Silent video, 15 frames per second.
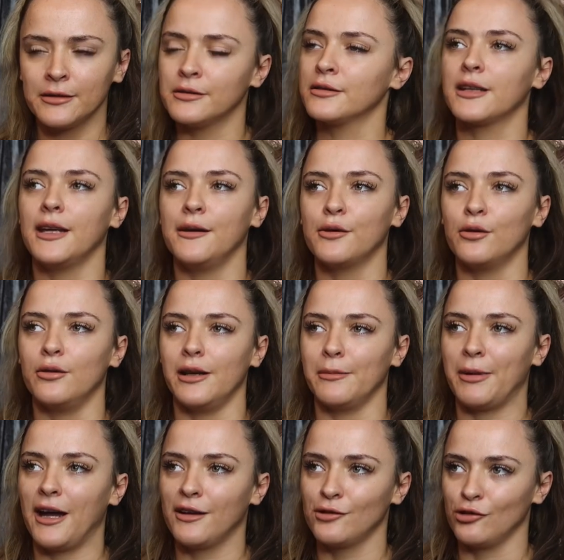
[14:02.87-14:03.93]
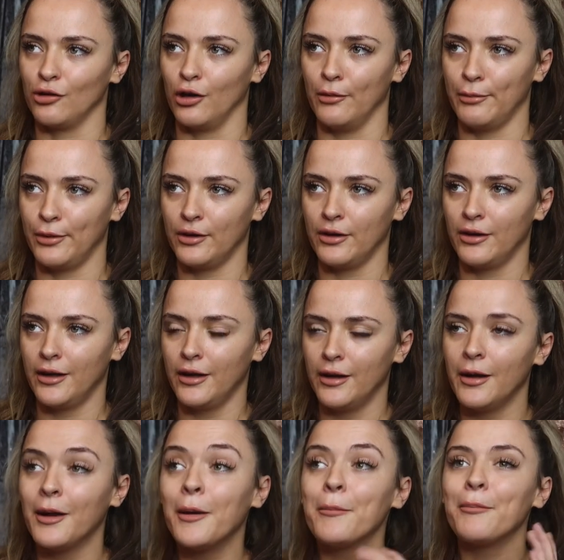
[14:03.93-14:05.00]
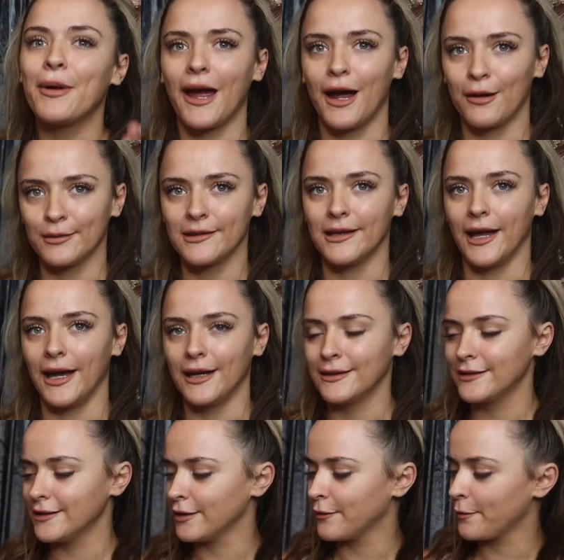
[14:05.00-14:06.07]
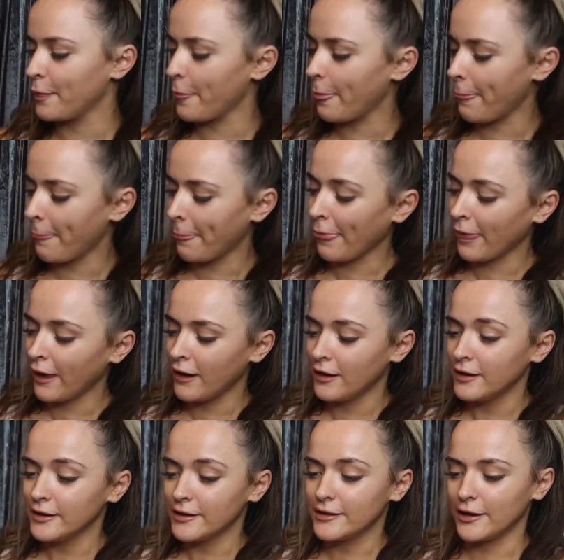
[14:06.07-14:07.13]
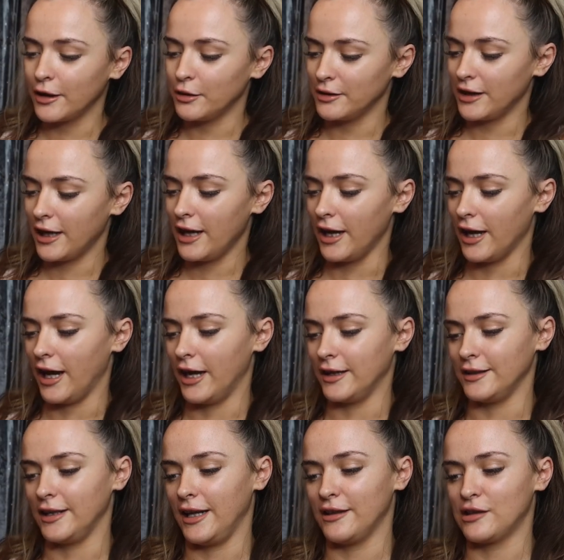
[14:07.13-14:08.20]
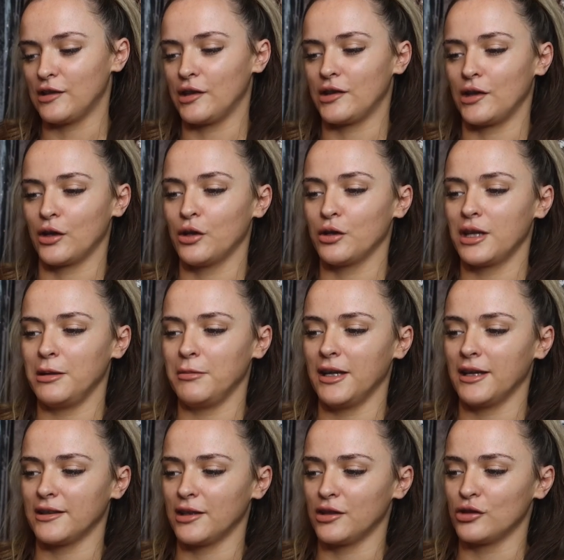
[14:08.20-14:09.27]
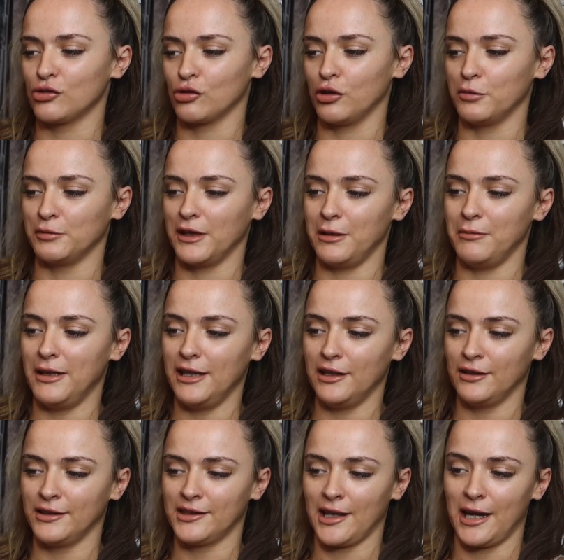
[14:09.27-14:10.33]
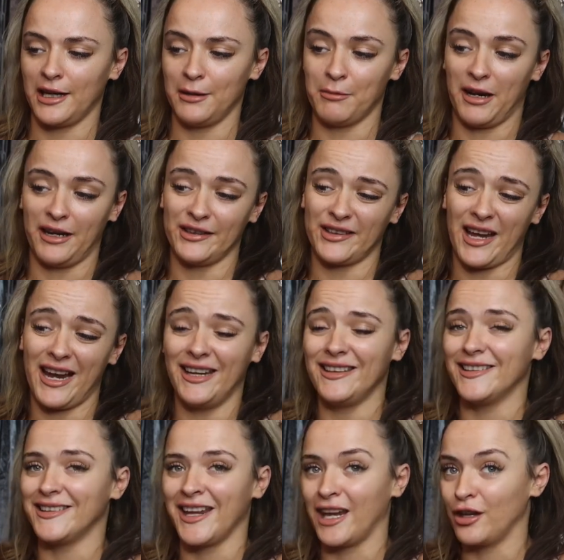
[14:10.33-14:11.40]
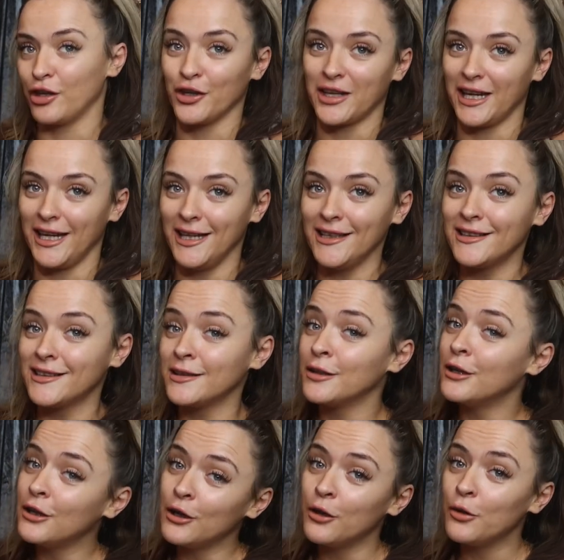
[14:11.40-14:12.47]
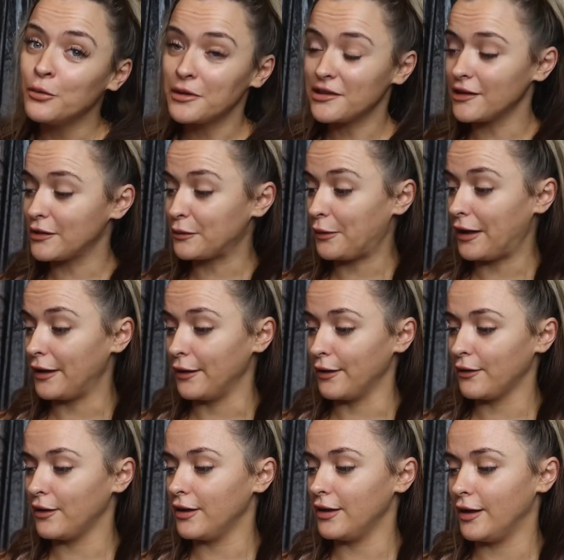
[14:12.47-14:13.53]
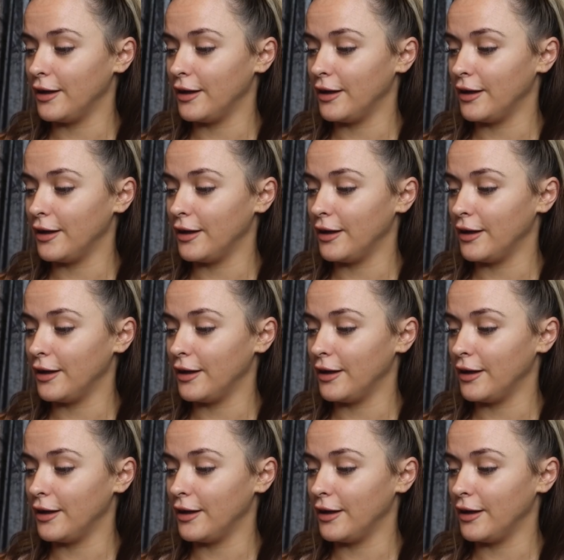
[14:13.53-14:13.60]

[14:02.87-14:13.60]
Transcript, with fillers: I keep calling it Pound Shop. Poundland. So yeah, and it's just a cookie mix, strawberry millions, and it makes eight to ten cookies, which is quite a lot.